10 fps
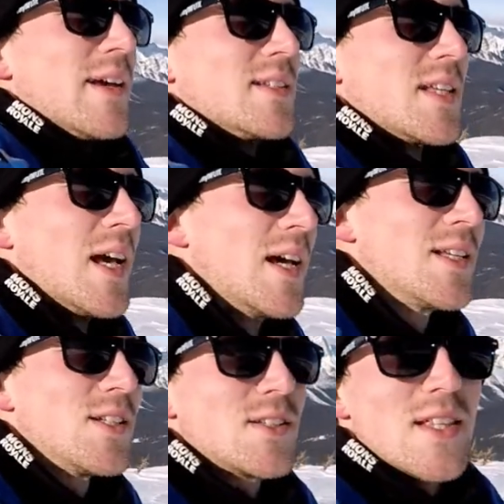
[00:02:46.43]
yeah, it's
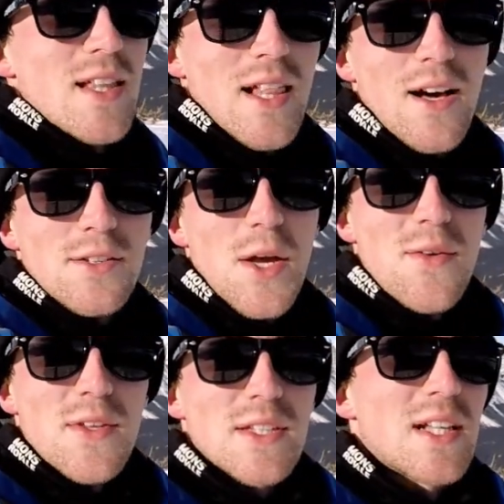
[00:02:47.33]
just in the clouds
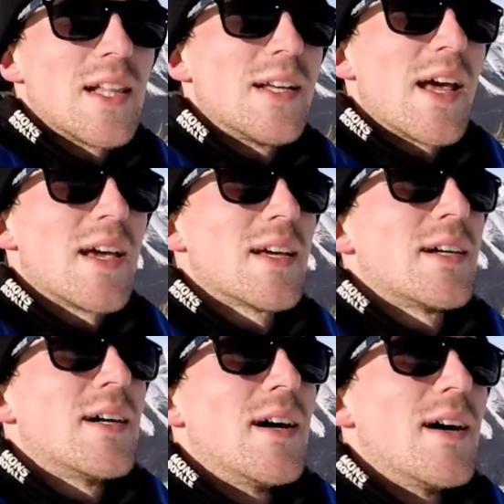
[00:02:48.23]
now, even though it's a clear day.